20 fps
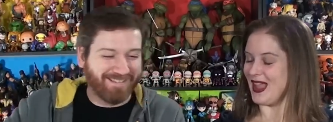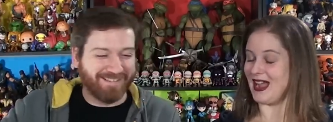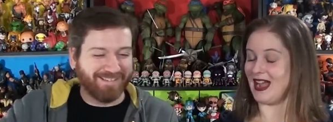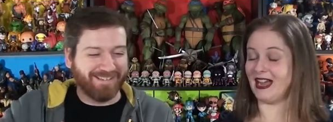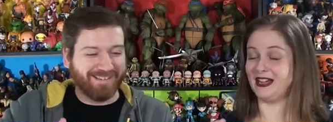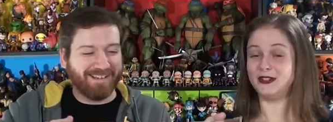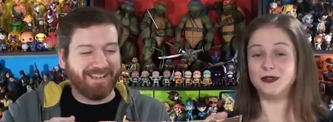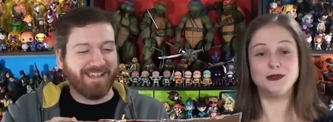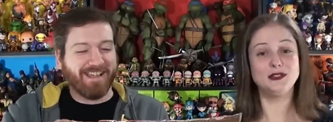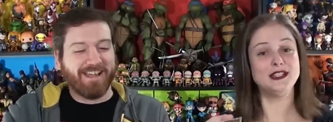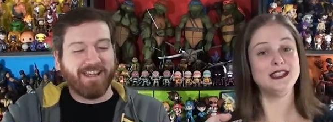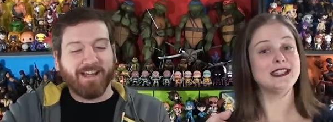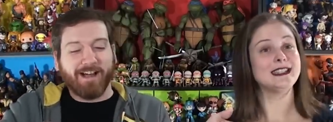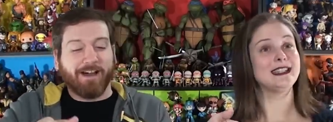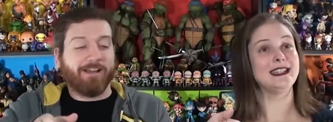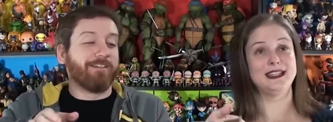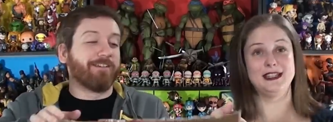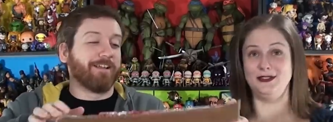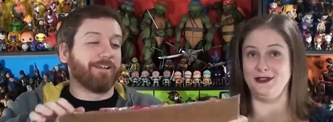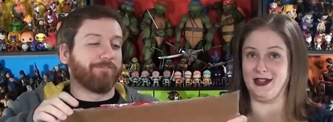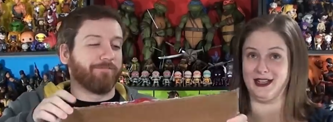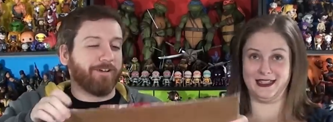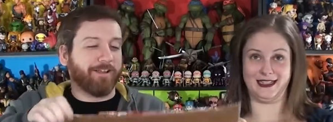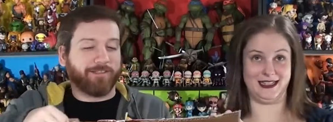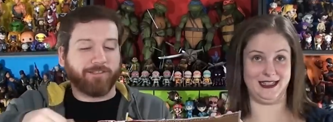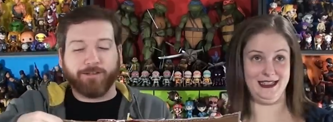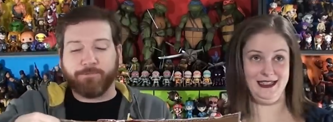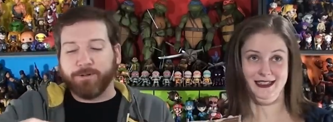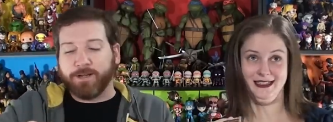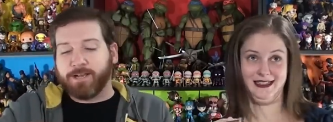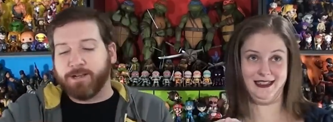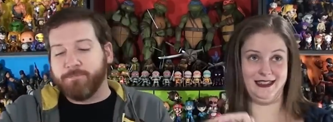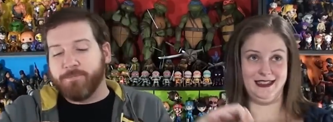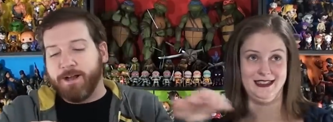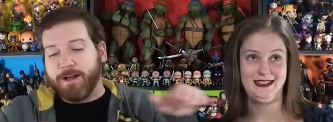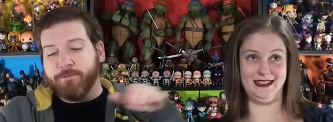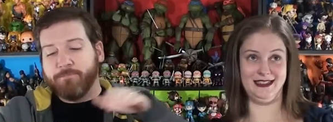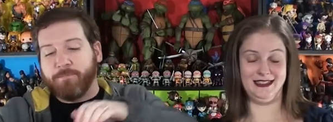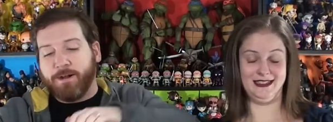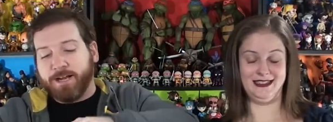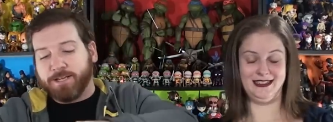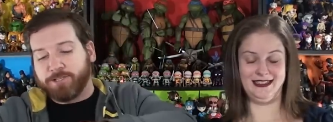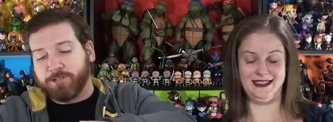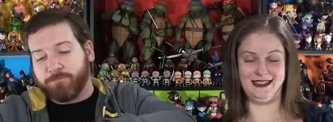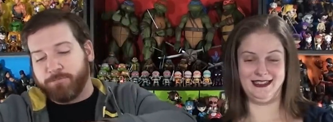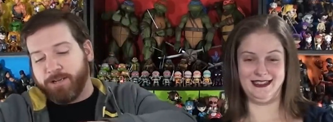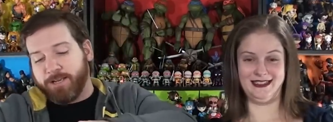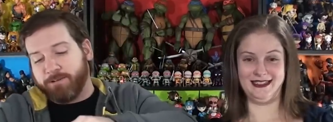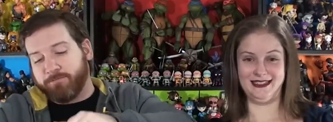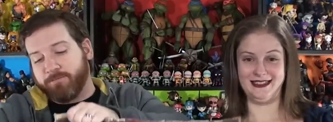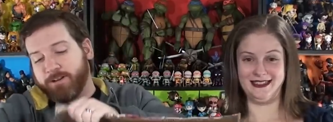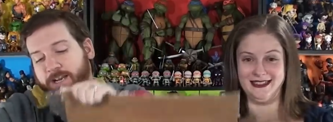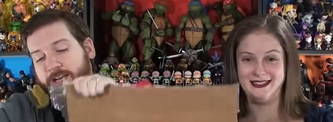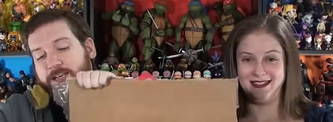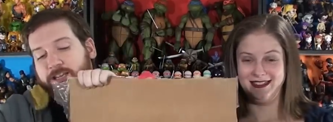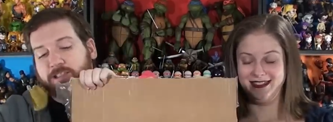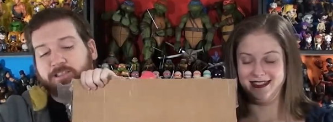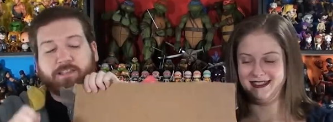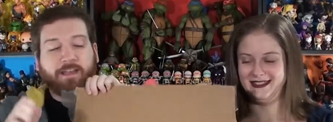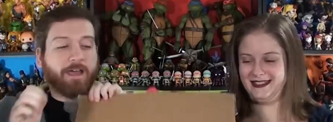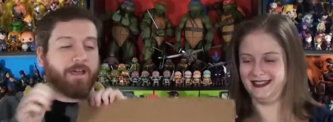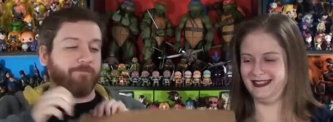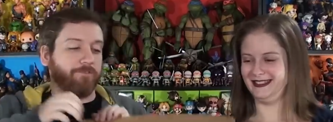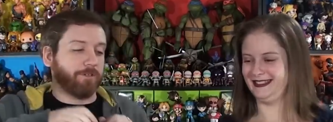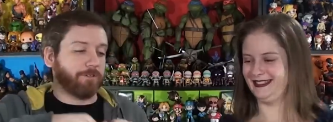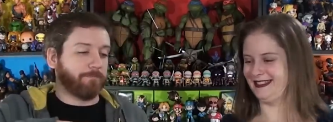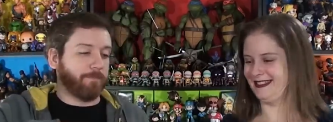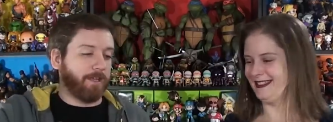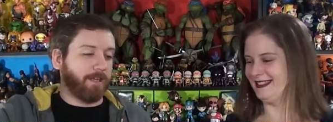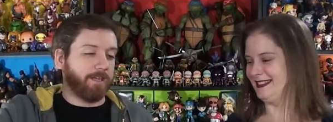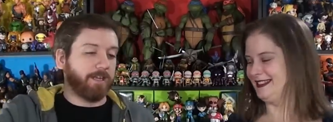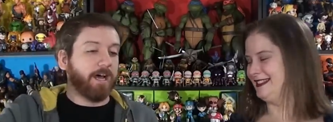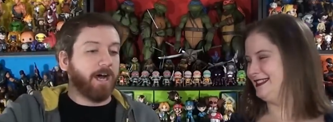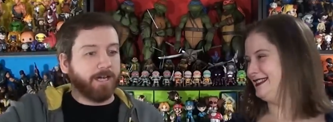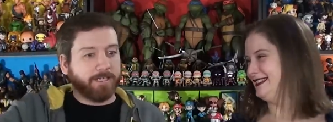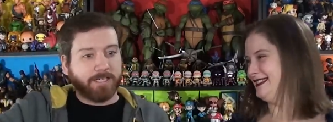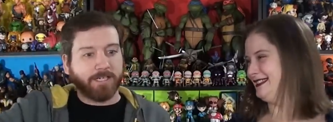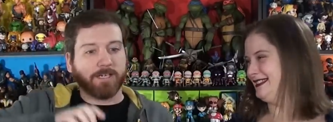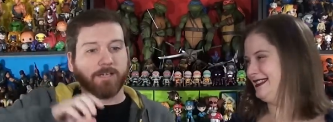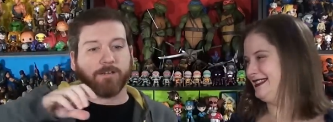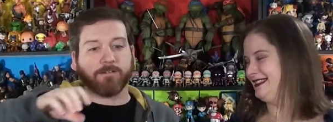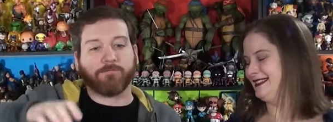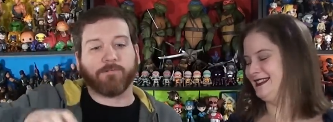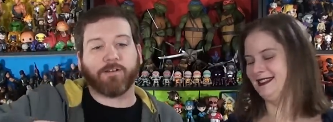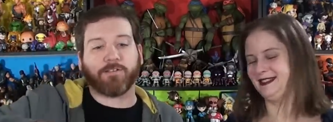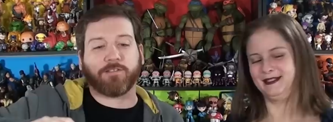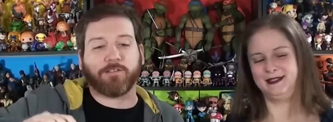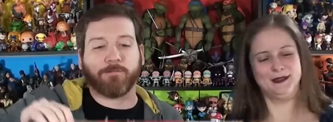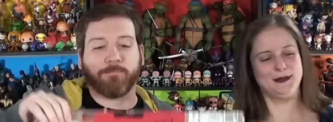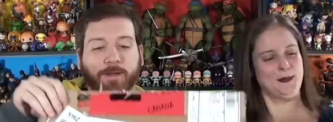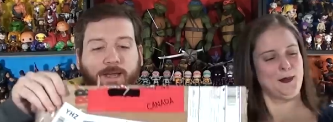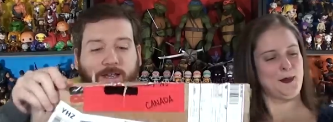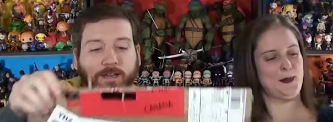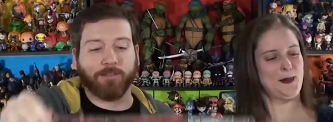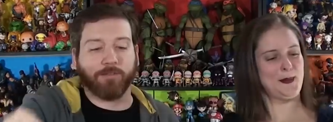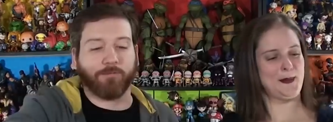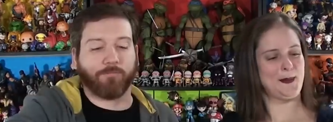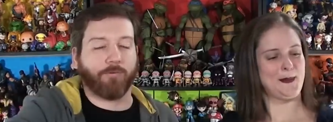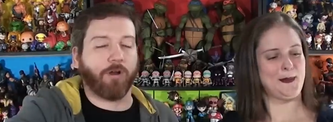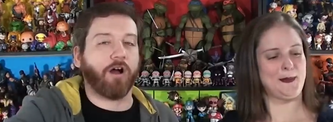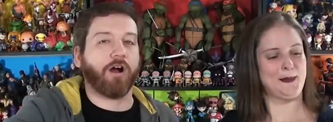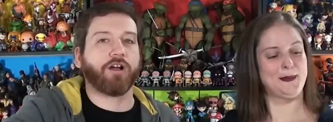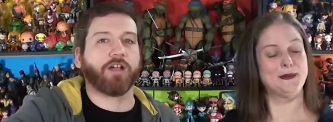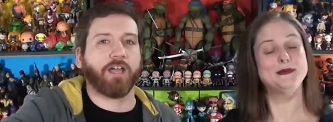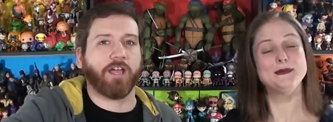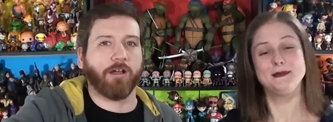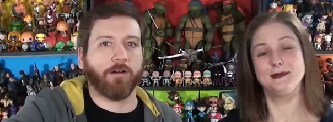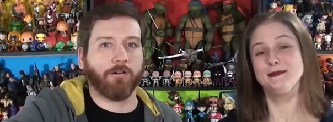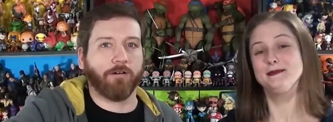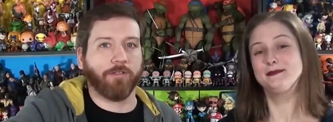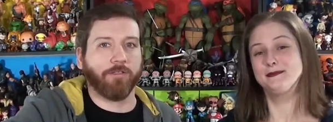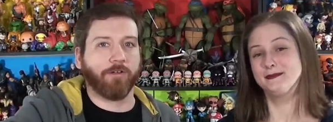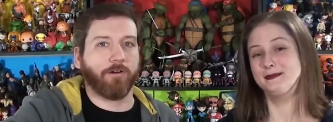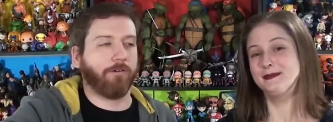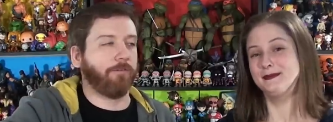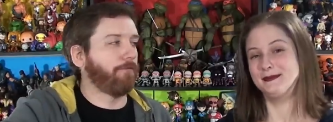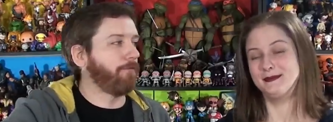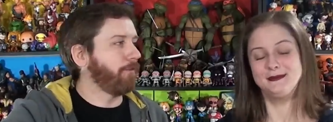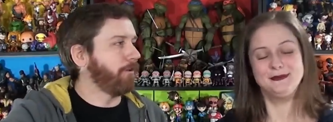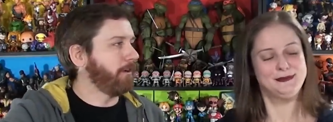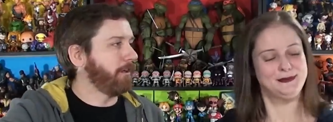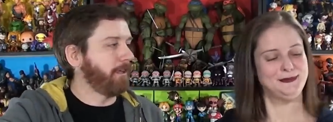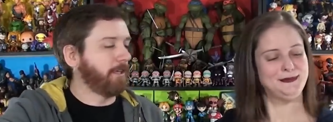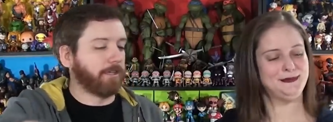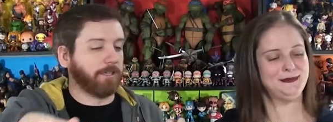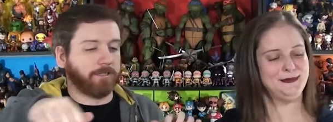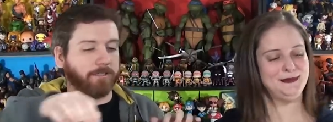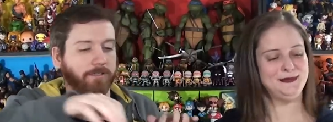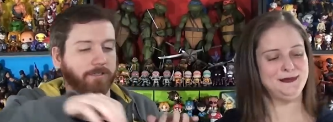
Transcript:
Speaker 1: I don't just.
Speaker 2: I don't like wrestling, but come on, Macho Man Randy Savage, man. I did like wrestling back in the Rock era though, for a little